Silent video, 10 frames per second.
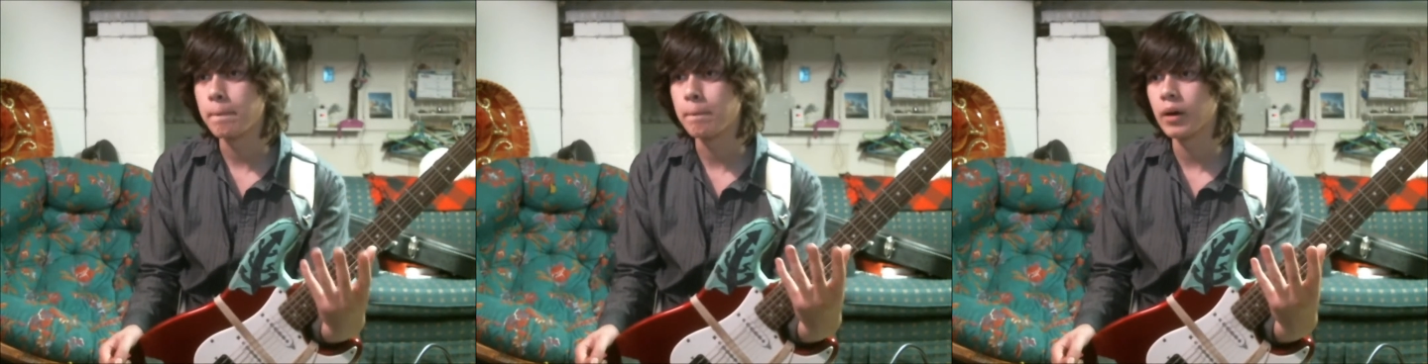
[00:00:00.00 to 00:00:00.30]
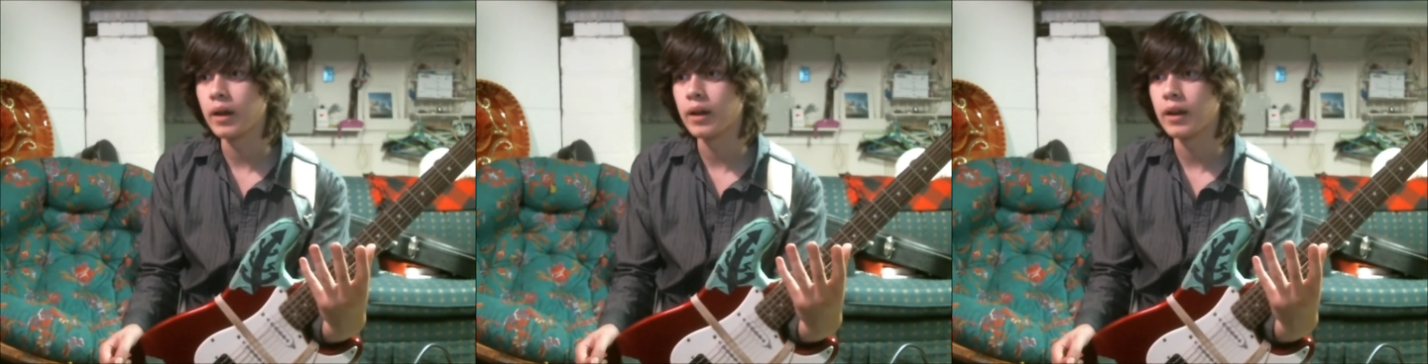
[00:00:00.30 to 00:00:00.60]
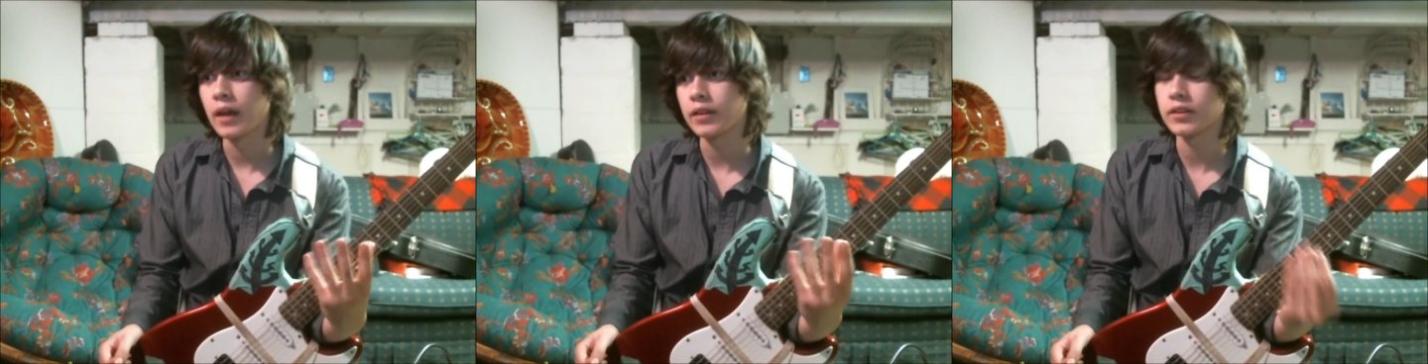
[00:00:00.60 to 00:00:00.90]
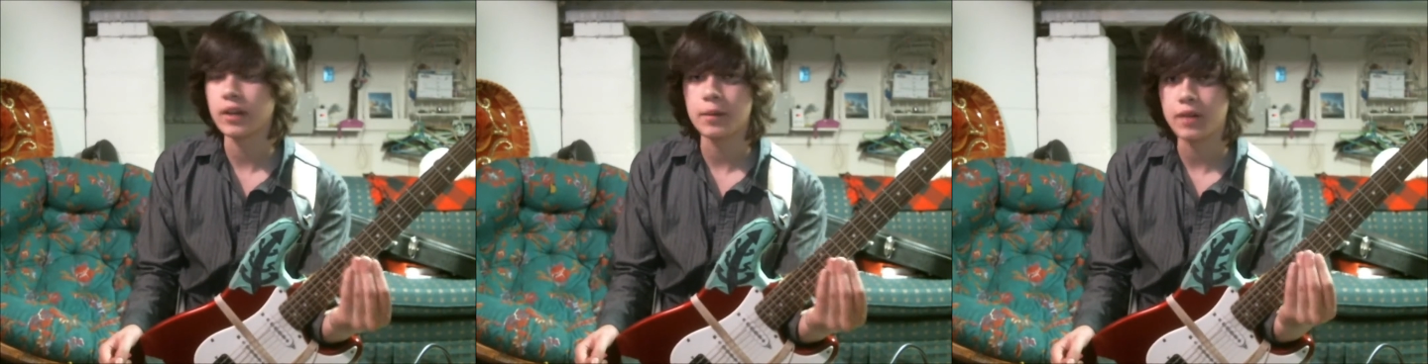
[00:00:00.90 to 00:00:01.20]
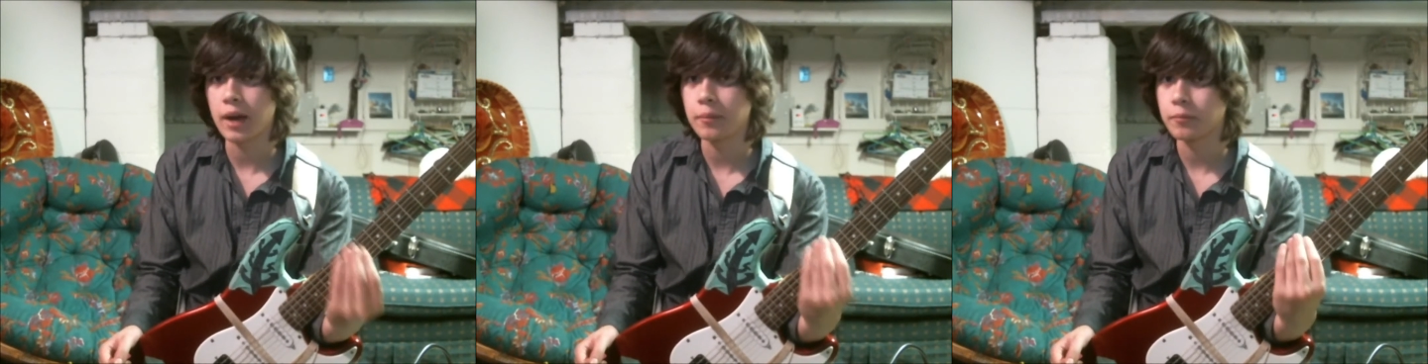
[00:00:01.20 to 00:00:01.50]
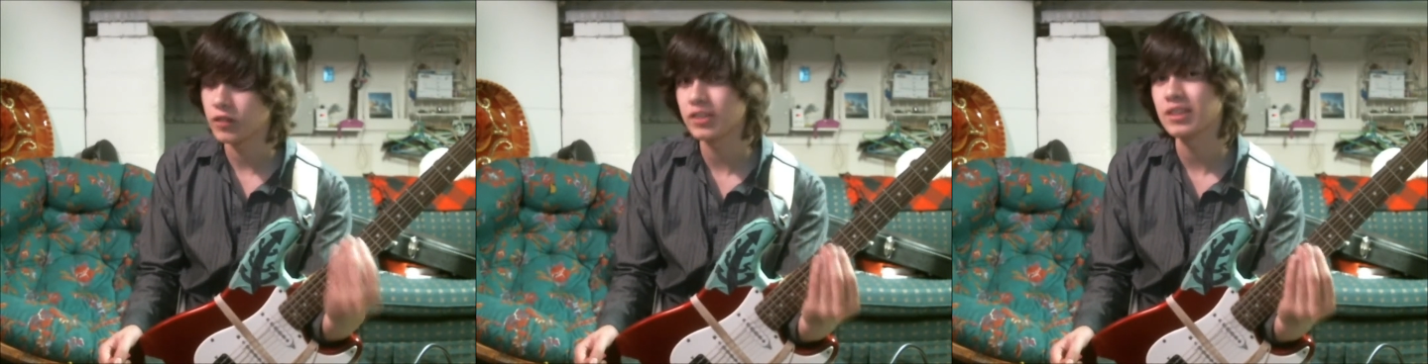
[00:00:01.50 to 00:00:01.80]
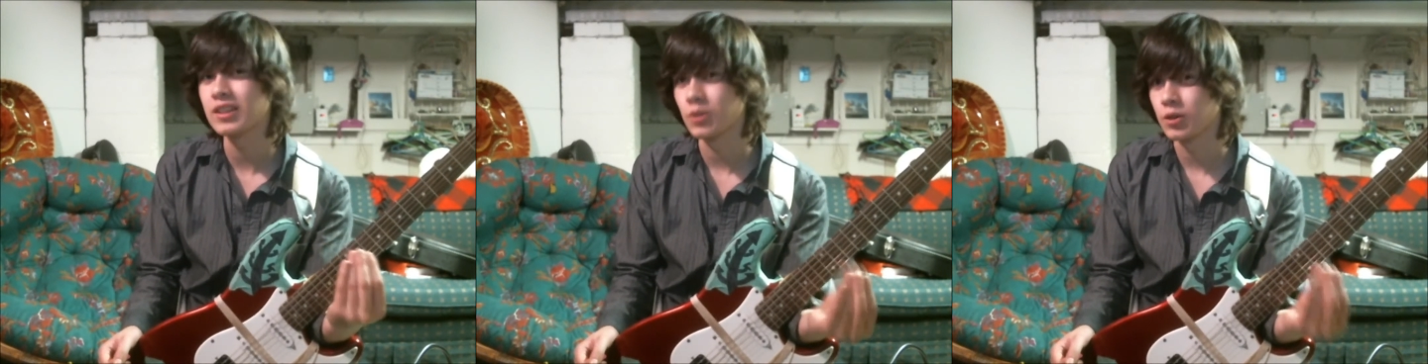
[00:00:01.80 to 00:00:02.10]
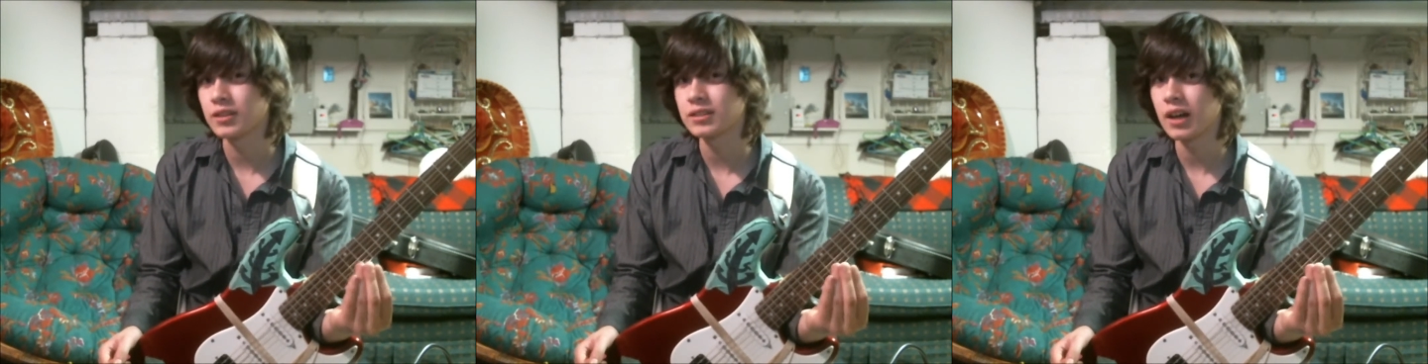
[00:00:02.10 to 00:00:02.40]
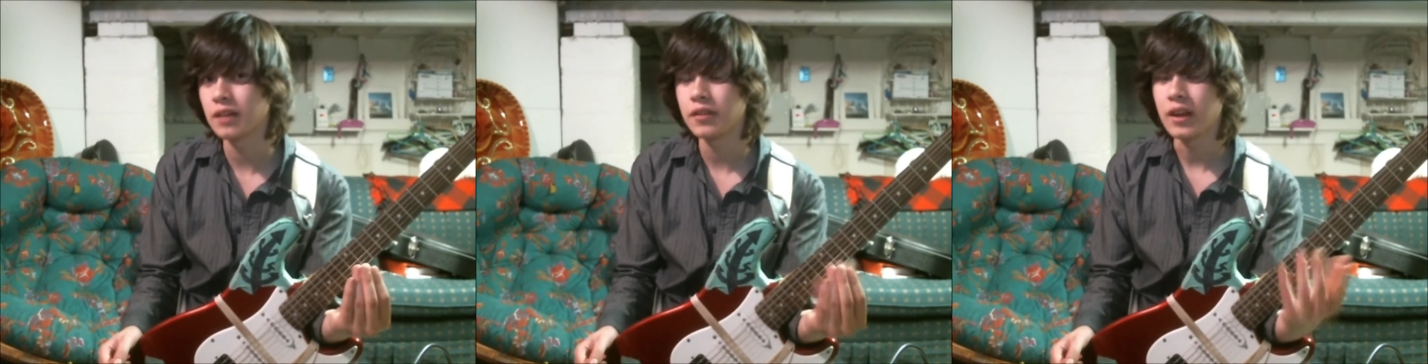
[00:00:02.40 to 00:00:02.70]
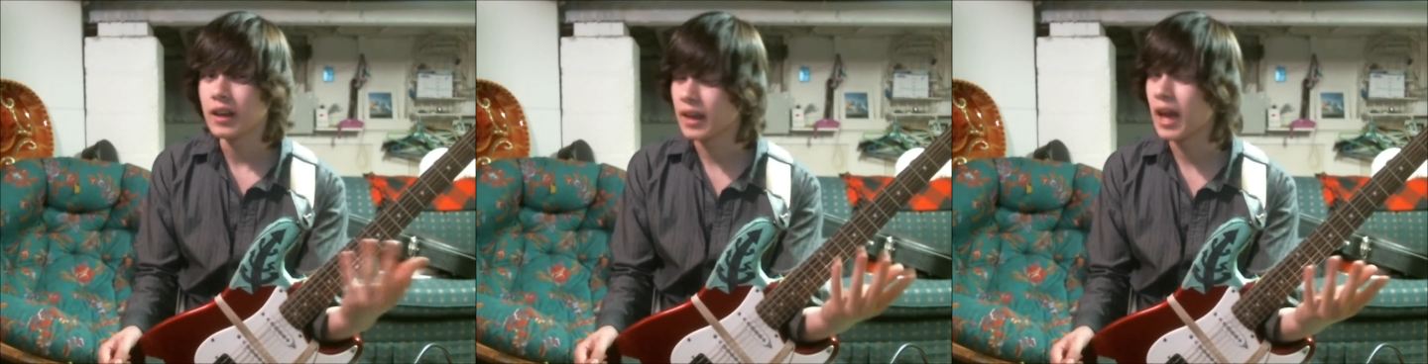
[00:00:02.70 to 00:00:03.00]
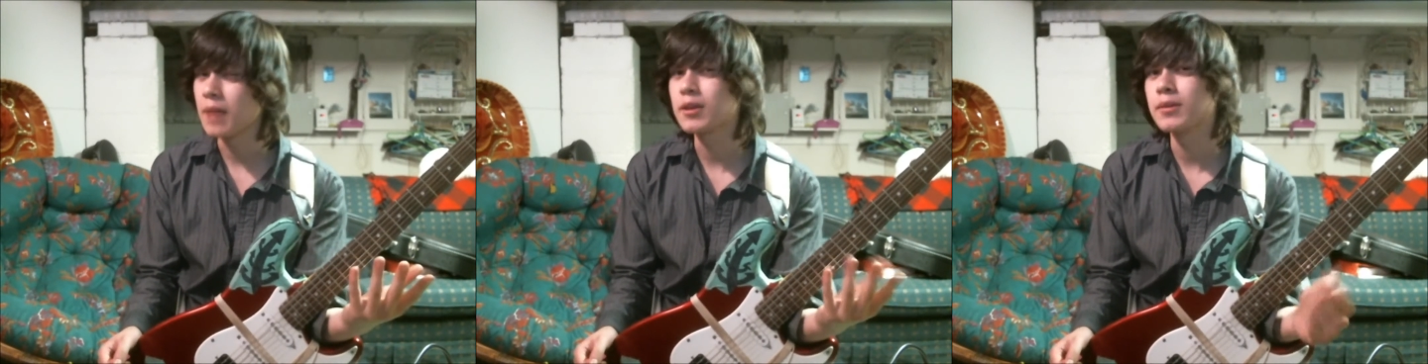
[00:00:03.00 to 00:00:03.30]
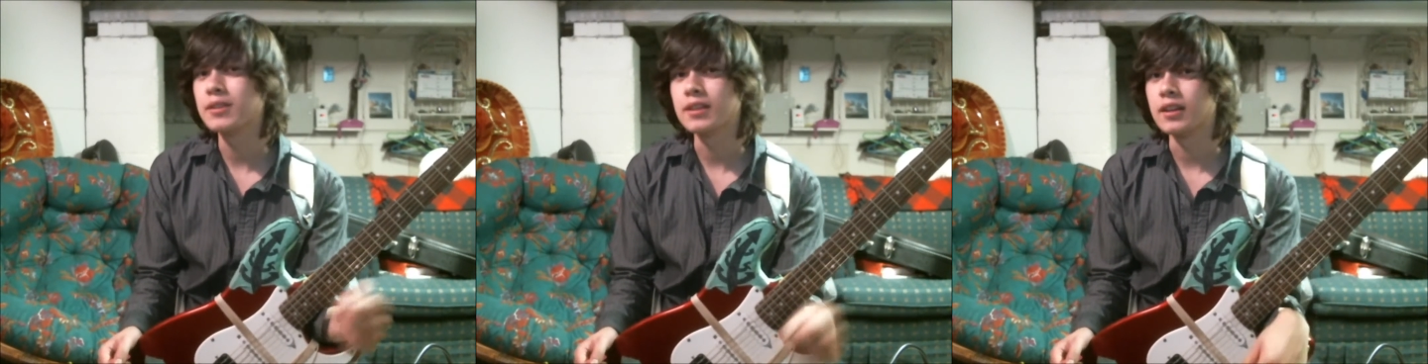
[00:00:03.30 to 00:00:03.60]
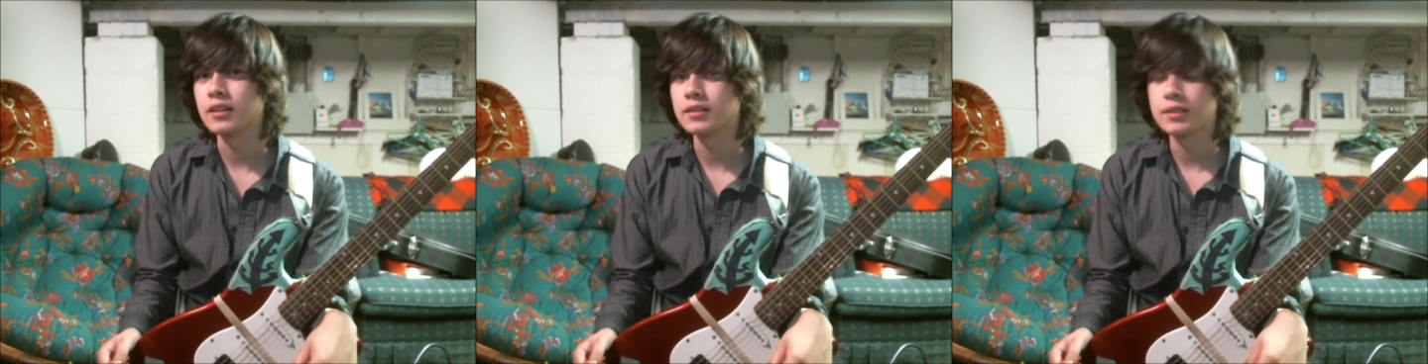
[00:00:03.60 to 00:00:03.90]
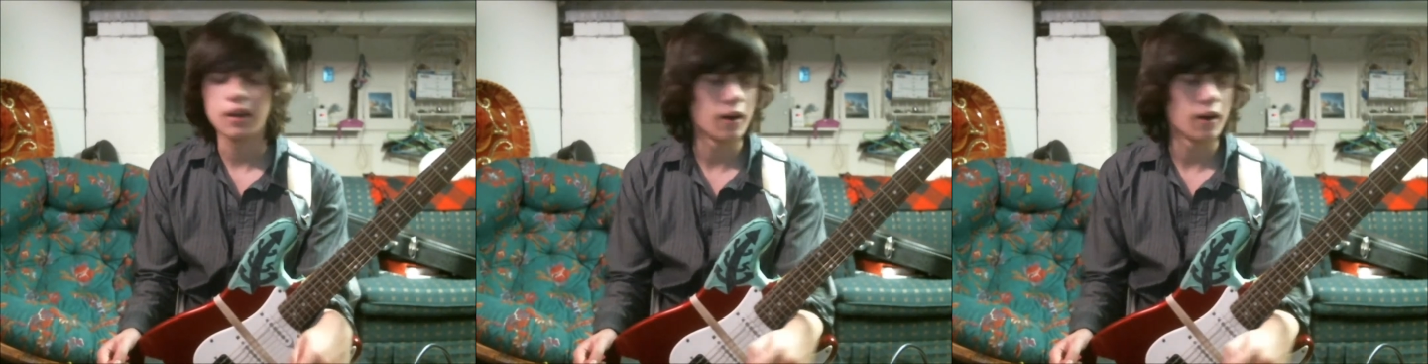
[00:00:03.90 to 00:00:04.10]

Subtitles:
But at the same time, physically learning stuff can be a bit tedious.